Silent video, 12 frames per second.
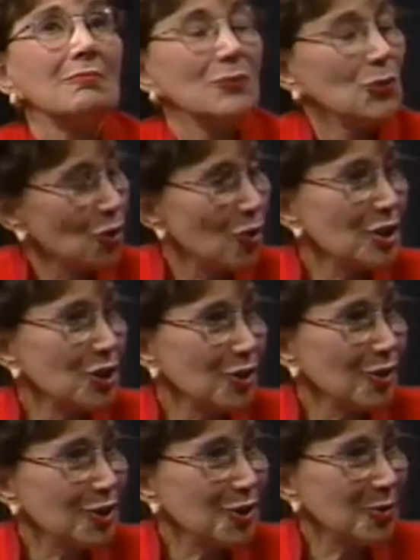George
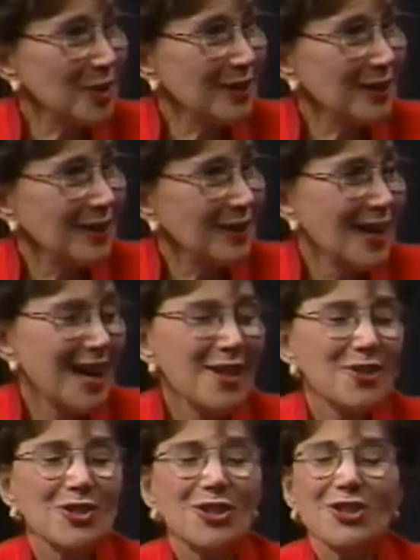Gershwin,
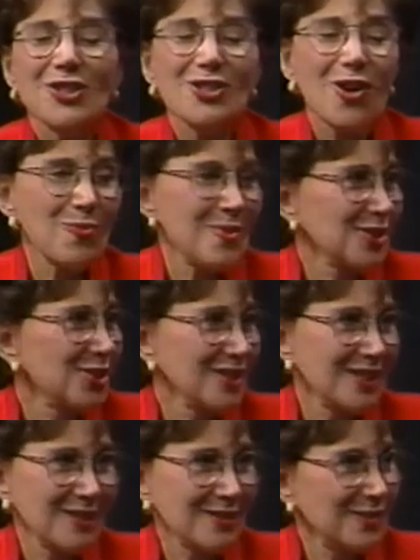and there's so much
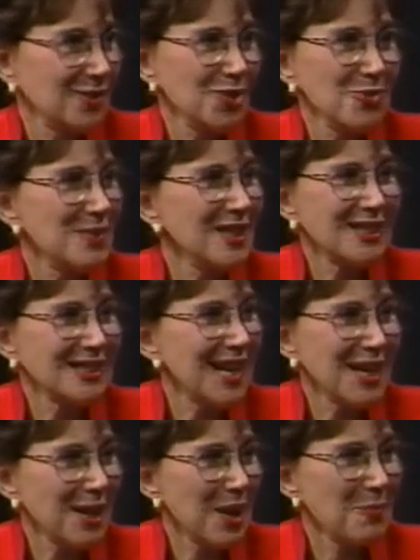to be
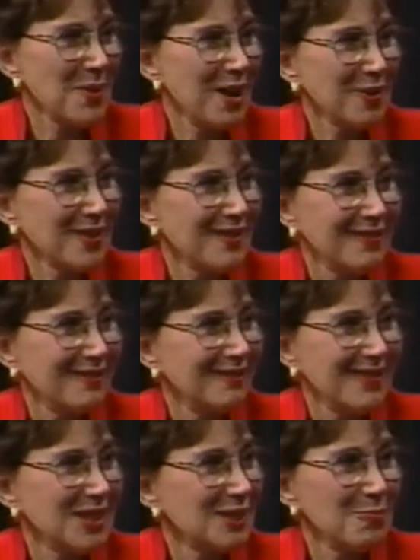said about
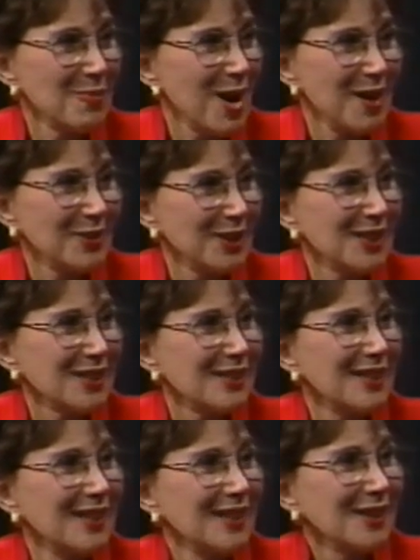this marvelous
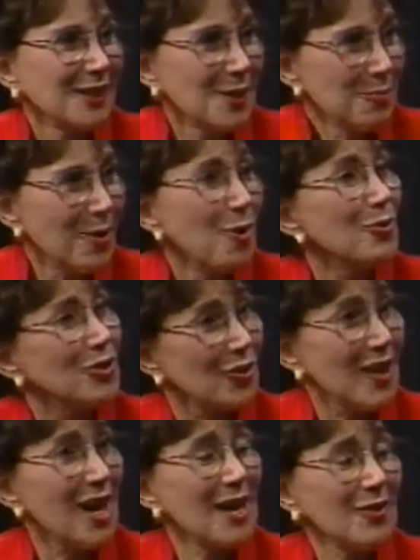
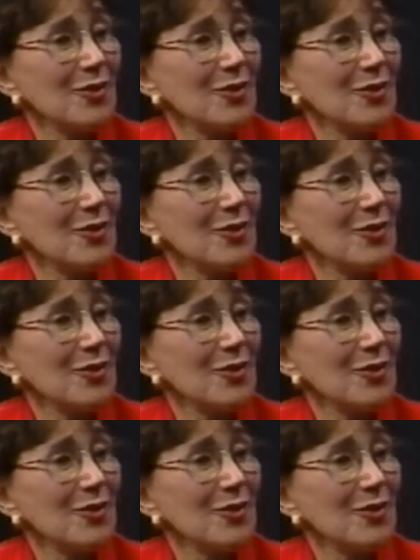composer and